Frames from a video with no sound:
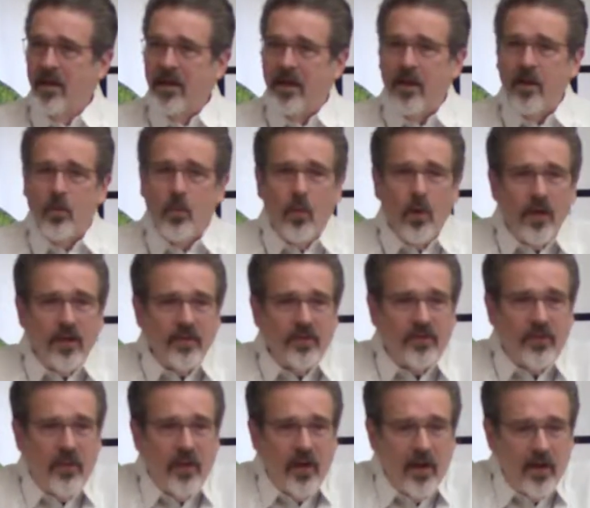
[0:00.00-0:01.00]
It
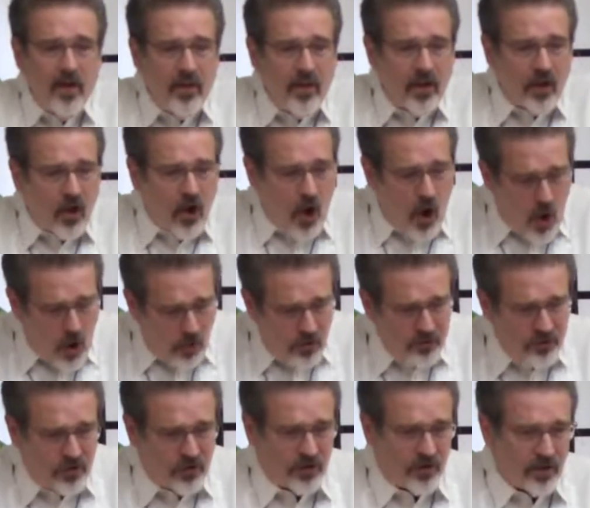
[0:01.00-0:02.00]
was the
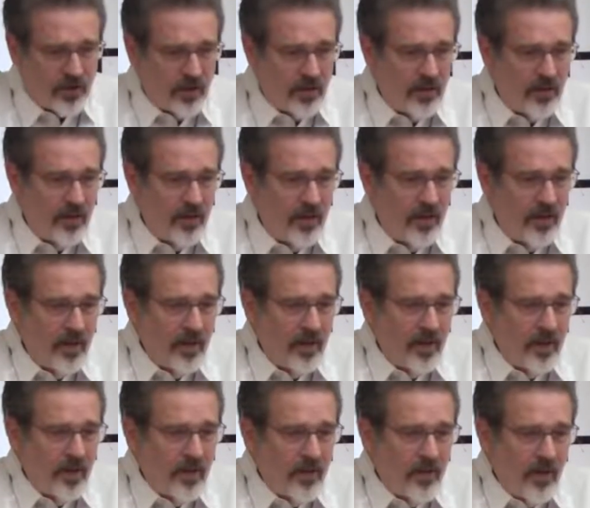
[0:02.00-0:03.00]
culture
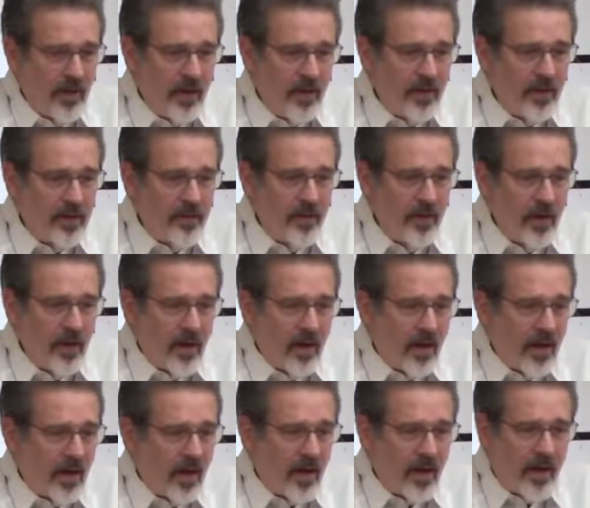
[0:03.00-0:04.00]
in,
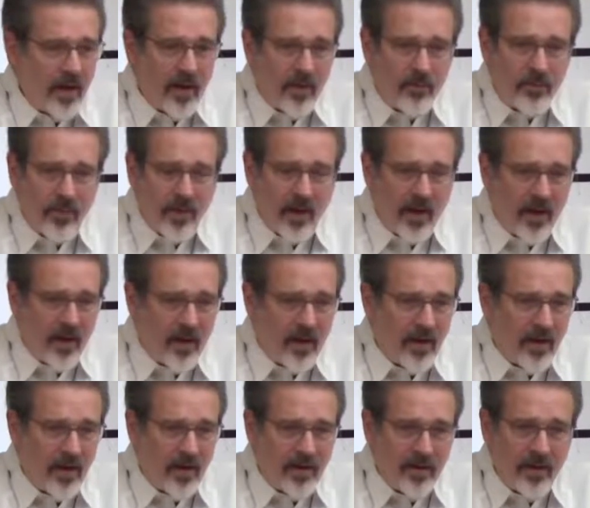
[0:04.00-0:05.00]

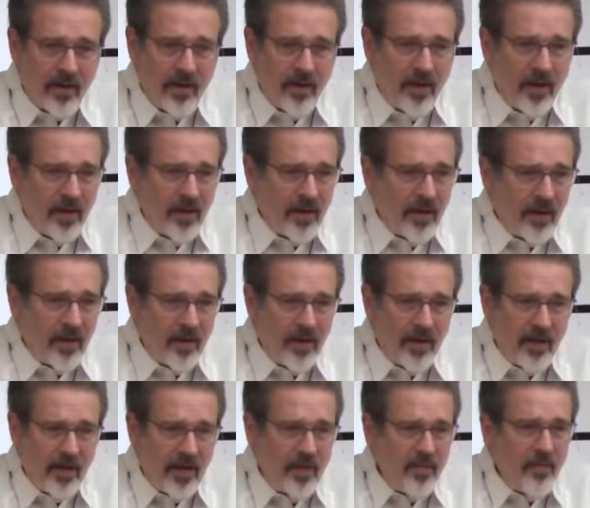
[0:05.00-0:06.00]
how
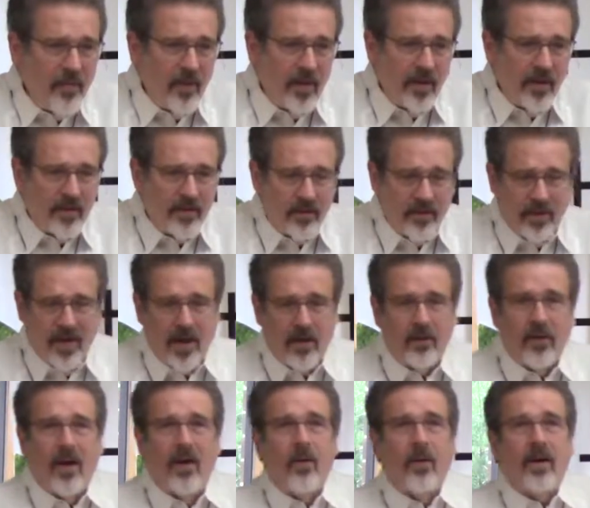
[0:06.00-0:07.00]

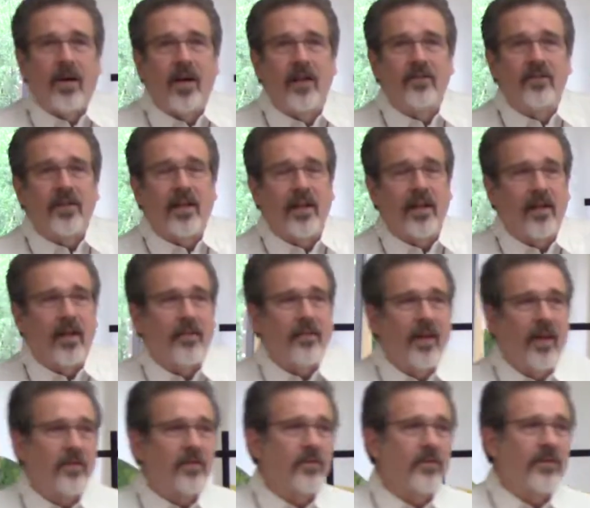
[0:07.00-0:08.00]
can I say it? I
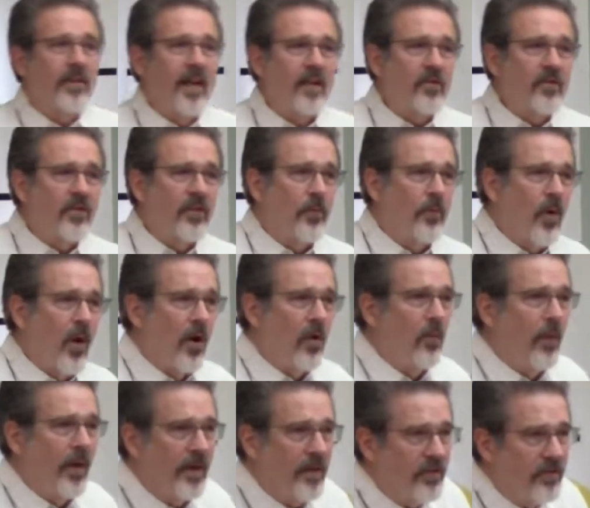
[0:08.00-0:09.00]
mean, that's the
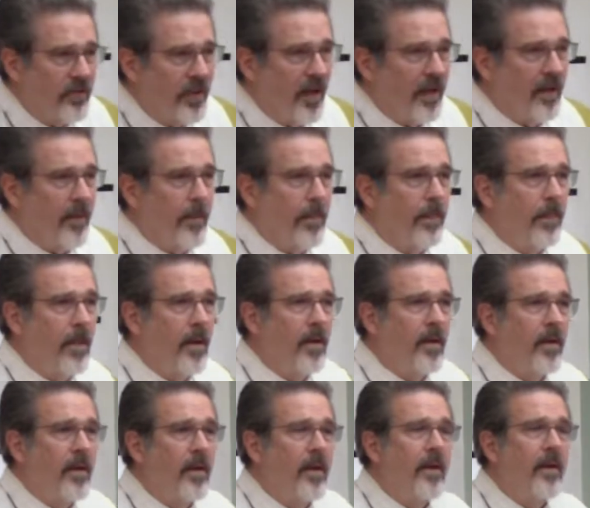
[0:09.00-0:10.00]
wrong way to say
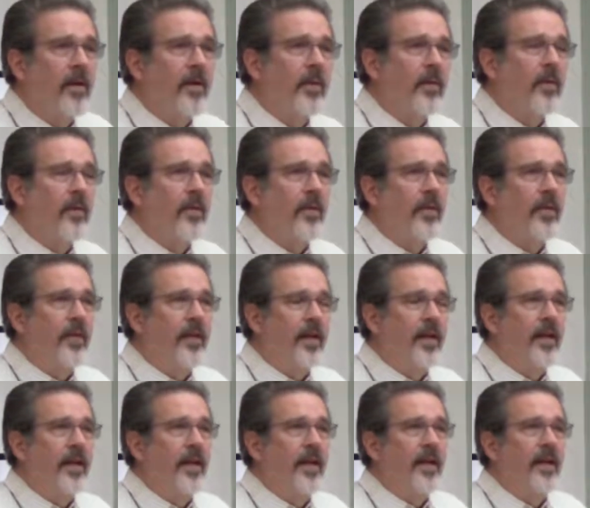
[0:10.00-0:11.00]

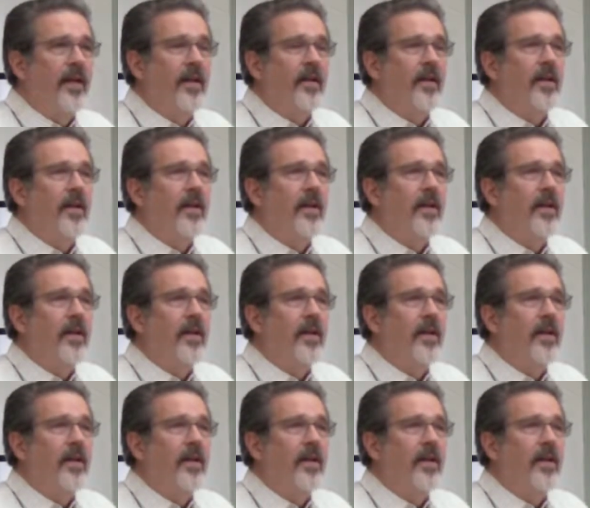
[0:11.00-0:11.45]
it.